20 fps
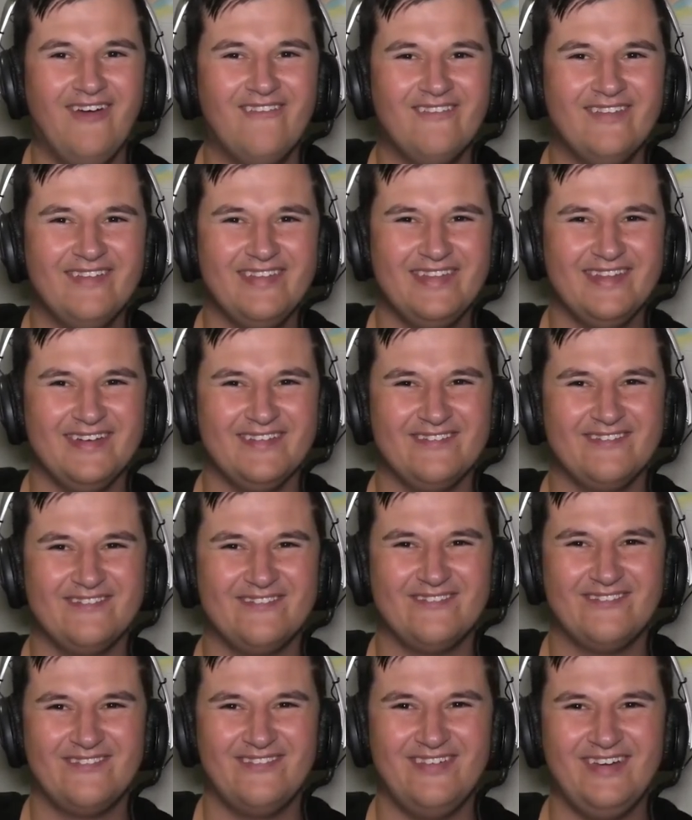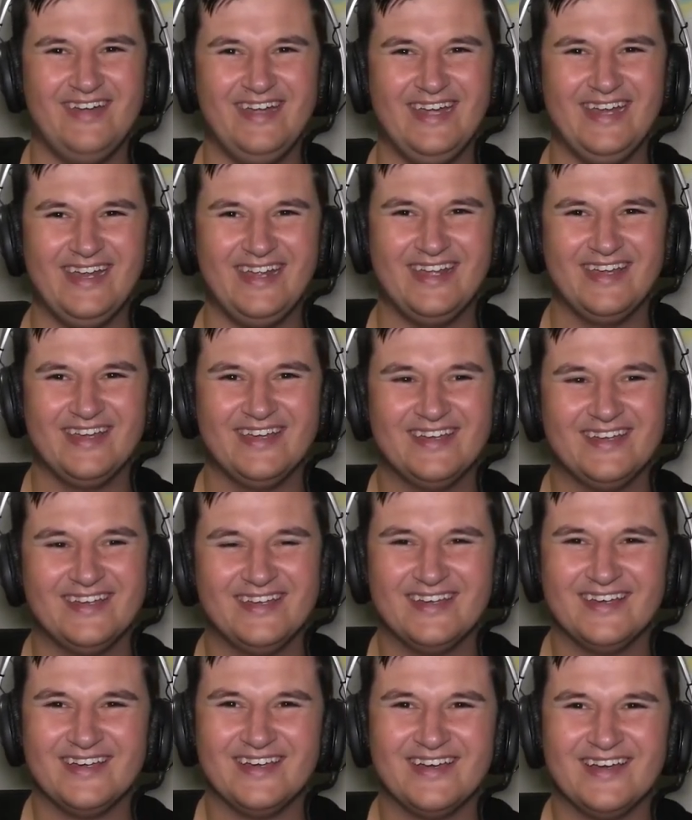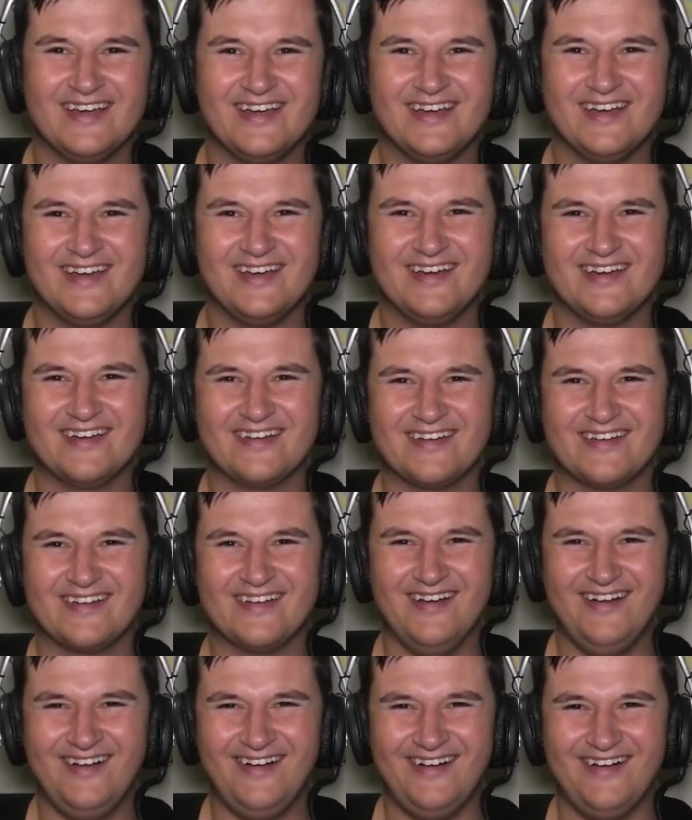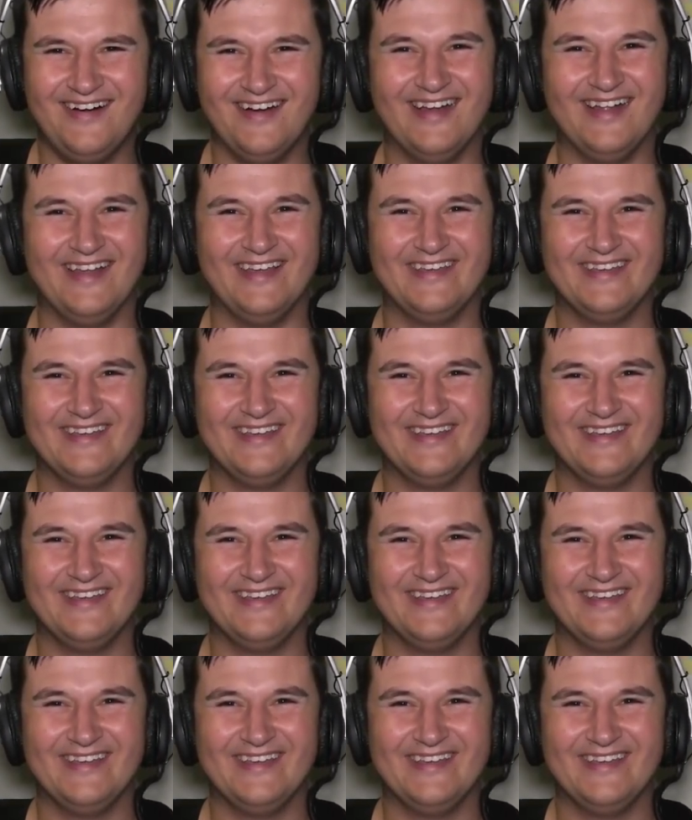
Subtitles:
What the frick? Oh, God.